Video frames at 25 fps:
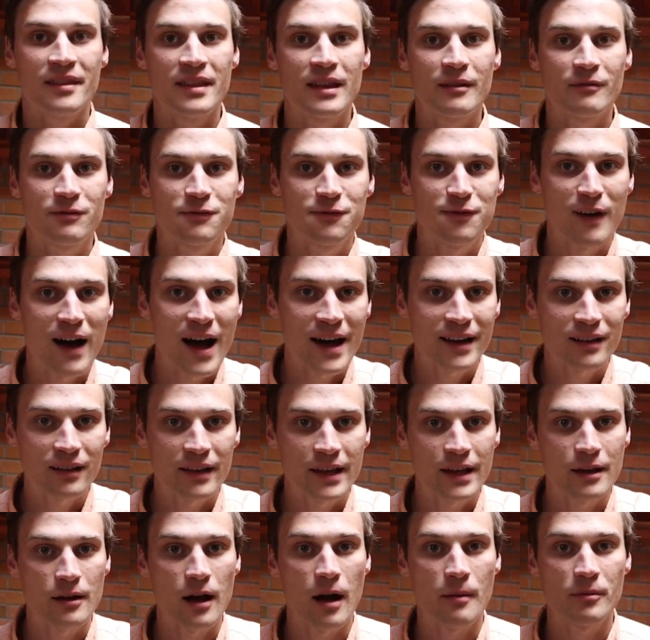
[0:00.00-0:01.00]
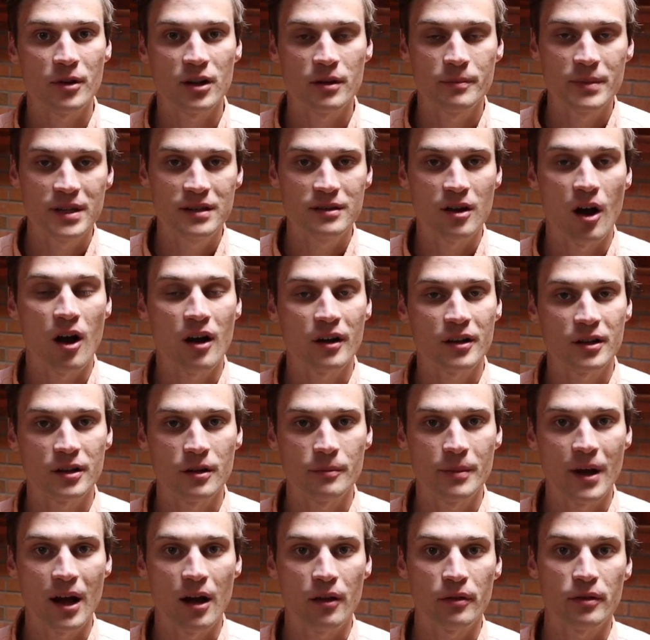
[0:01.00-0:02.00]
Then finally, I'm going to be
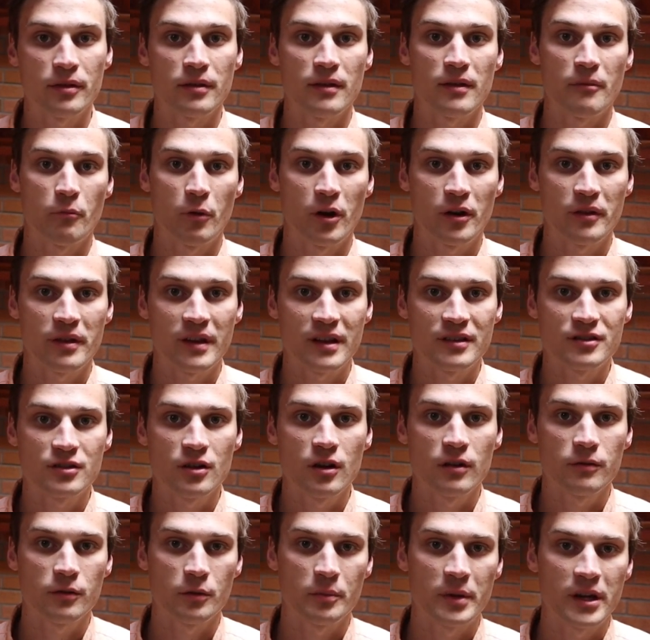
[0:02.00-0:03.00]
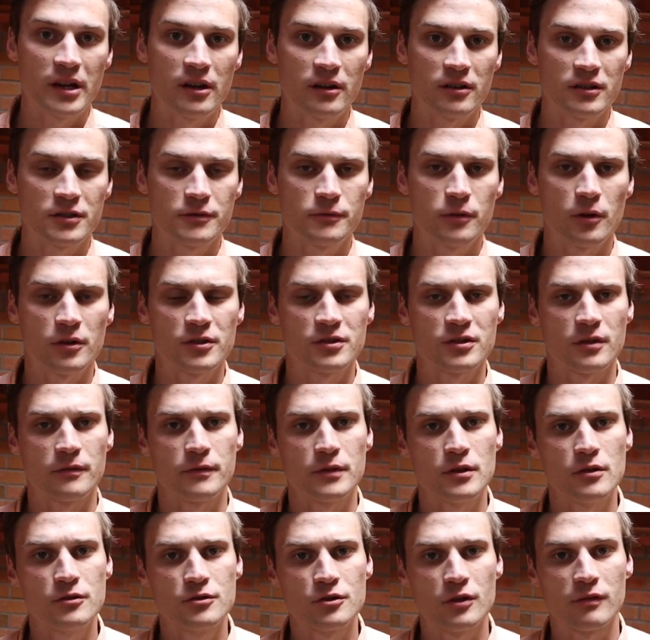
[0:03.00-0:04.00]
talking about where things go from here as far as the
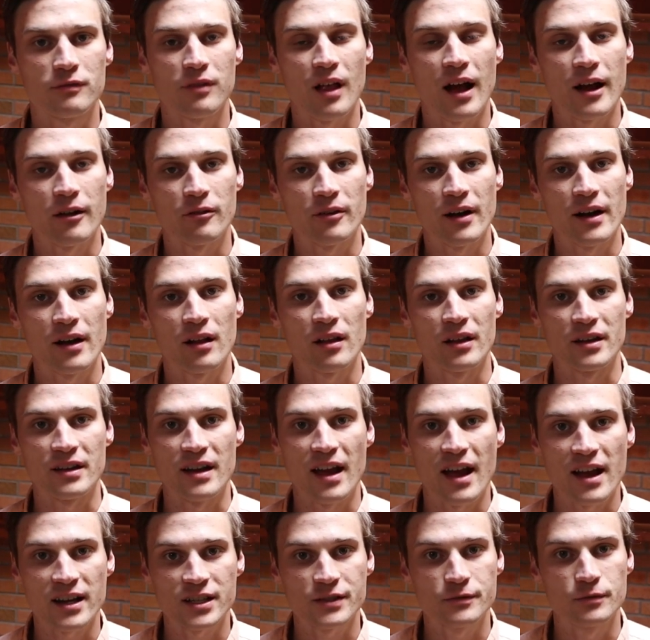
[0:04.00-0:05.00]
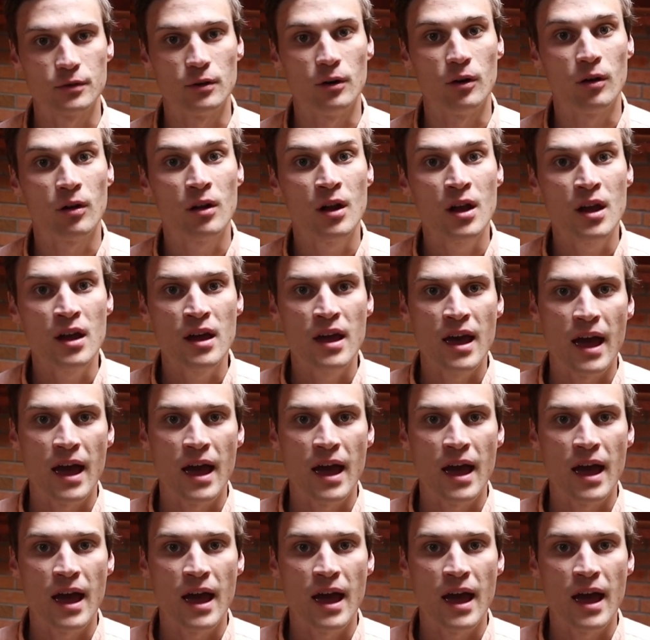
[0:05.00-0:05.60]
future of light rail in Nashville